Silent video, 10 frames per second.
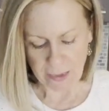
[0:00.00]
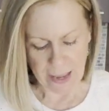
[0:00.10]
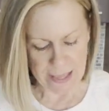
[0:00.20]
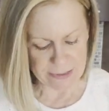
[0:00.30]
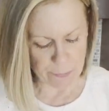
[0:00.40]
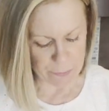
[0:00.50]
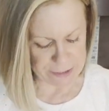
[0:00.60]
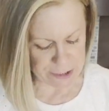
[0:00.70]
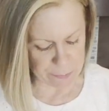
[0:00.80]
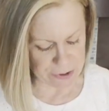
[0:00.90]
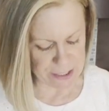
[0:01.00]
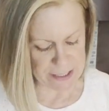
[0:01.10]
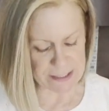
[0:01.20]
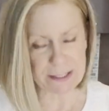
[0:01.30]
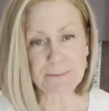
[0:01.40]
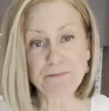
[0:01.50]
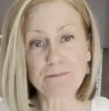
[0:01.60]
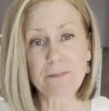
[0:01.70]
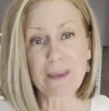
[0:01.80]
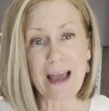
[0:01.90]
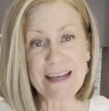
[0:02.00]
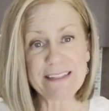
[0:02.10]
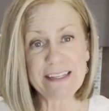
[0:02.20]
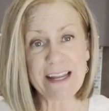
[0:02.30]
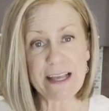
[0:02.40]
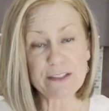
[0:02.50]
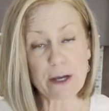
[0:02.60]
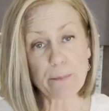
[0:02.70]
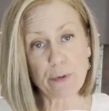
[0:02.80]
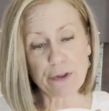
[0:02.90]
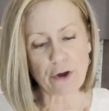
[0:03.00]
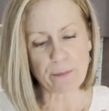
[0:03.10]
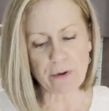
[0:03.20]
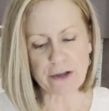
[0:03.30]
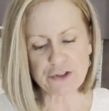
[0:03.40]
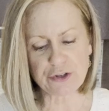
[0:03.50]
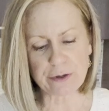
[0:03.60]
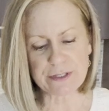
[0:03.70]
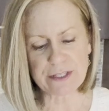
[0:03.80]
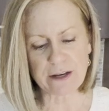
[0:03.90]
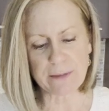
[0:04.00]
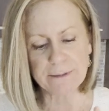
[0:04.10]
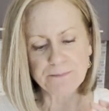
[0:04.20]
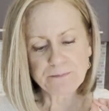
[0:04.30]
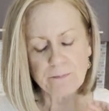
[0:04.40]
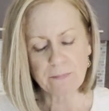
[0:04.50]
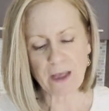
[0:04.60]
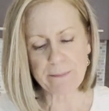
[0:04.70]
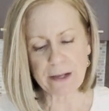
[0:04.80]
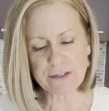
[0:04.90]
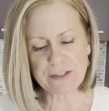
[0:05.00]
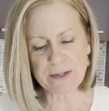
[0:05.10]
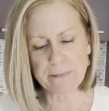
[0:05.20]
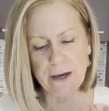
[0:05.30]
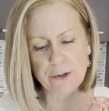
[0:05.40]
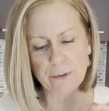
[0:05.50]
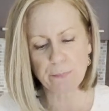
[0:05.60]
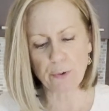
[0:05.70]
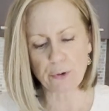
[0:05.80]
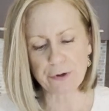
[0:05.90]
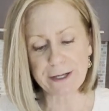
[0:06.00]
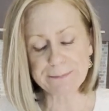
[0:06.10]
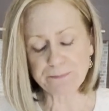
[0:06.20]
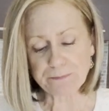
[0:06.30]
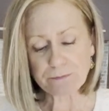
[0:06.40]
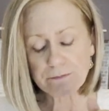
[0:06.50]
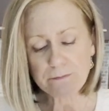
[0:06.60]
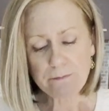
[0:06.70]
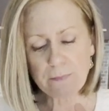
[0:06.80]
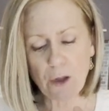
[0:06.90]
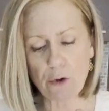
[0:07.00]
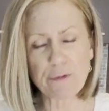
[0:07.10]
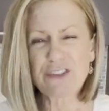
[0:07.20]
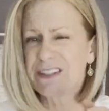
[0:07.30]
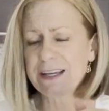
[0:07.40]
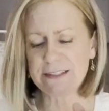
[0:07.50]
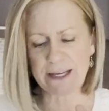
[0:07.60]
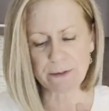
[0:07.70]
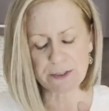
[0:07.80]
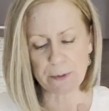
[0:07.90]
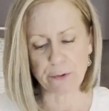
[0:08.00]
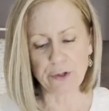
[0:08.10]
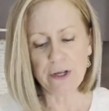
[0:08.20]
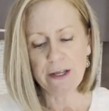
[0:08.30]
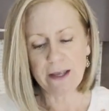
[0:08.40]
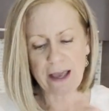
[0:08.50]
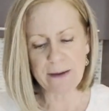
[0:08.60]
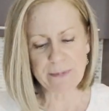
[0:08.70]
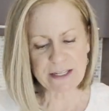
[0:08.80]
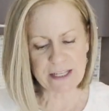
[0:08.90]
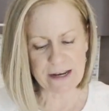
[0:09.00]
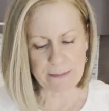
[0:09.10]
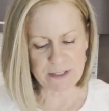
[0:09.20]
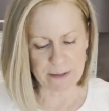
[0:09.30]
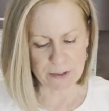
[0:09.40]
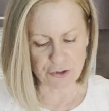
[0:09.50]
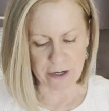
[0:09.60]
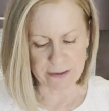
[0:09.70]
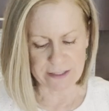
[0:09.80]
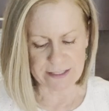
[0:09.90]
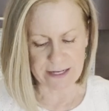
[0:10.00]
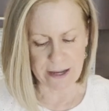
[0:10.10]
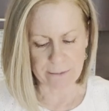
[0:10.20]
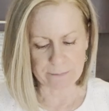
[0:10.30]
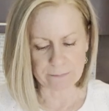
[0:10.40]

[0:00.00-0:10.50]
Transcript: And then what I did with these, I did end up with our brown sugar and cinnamon. I melted some butter, poured it over just like a tablespoon, and mixed that up. So let me try this now.